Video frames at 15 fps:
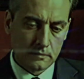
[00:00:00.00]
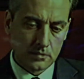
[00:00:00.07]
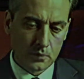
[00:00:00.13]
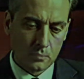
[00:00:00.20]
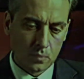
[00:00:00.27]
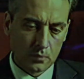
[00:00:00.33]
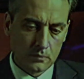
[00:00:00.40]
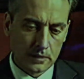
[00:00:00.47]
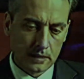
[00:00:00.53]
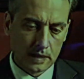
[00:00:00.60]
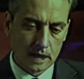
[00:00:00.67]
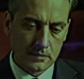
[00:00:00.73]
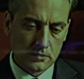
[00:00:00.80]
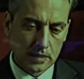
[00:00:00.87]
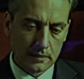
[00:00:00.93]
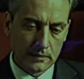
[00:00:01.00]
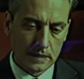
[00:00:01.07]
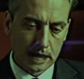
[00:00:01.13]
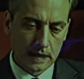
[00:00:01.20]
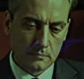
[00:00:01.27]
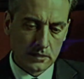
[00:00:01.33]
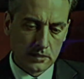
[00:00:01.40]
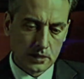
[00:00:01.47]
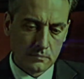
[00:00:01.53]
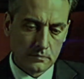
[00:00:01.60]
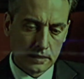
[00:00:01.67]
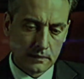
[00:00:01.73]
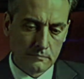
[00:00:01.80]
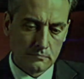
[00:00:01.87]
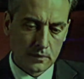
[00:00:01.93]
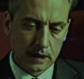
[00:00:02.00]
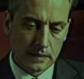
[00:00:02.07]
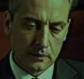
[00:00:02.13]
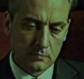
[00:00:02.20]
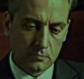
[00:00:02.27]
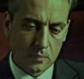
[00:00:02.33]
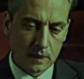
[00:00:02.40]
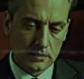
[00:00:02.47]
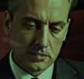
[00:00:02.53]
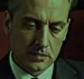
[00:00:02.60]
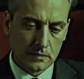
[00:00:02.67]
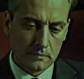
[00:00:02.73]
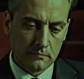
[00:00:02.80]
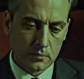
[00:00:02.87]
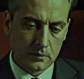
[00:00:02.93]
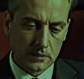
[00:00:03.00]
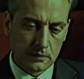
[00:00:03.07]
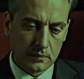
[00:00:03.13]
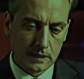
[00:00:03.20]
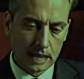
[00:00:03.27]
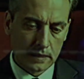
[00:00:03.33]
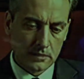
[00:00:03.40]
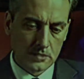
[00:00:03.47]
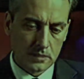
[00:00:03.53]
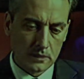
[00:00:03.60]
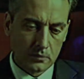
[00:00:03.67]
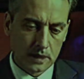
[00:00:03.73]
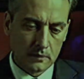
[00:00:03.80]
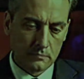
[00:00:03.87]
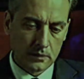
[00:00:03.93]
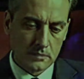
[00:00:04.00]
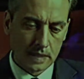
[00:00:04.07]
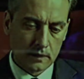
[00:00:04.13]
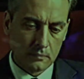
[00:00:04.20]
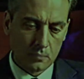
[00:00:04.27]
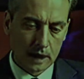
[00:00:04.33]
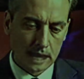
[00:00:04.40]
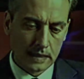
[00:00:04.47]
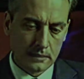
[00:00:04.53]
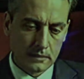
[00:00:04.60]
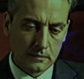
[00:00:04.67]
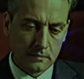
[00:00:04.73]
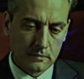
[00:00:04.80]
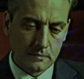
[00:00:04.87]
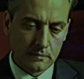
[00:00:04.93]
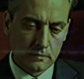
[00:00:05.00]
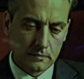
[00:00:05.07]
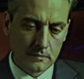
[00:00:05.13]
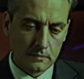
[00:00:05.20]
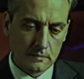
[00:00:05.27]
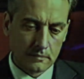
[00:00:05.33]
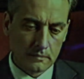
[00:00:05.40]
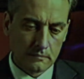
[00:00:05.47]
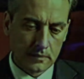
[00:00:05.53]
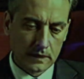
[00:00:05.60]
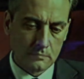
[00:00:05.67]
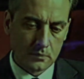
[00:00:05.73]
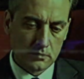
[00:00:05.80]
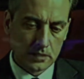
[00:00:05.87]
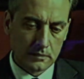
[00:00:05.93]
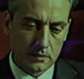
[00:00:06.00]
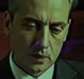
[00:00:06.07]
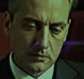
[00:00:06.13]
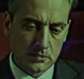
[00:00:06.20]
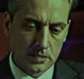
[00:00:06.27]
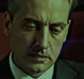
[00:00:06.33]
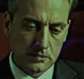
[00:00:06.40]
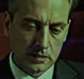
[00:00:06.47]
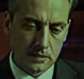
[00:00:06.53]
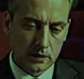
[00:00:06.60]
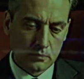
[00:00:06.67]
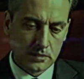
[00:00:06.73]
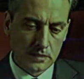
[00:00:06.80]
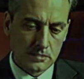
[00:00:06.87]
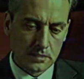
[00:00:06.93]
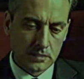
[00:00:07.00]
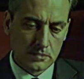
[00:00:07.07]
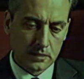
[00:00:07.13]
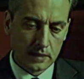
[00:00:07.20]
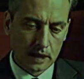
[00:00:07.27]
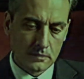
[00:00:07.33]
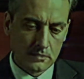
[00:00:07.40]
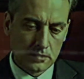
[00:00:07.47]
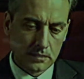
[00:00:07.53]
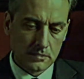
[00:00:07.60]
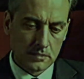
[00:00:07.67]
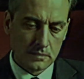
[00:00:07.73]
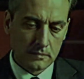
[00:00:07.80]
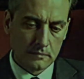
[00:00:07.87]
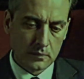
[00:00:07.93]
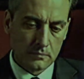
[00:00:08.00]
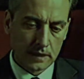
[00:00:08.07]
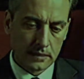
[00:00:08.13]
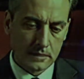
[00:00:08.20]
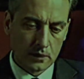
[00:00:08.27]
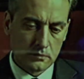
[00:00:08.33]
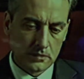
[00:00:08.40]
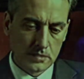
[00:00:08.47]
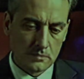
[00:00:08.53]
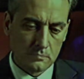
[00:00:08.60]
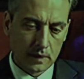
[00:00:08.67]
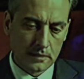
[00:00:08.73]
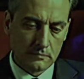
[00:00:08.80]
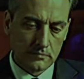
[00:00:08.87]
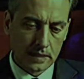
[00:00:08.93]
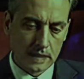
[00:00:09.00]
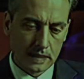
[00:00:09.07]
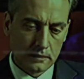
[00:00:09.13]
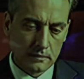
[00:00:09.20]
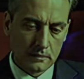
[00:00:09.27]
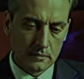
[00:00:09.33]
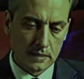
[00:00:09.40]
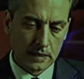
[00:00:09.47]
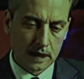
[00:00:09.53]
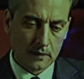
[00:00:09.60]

Toward the last I became acutely afraid of West, for he began to look at me that way. People did not seem to notice his glances, but they noticed my fear, and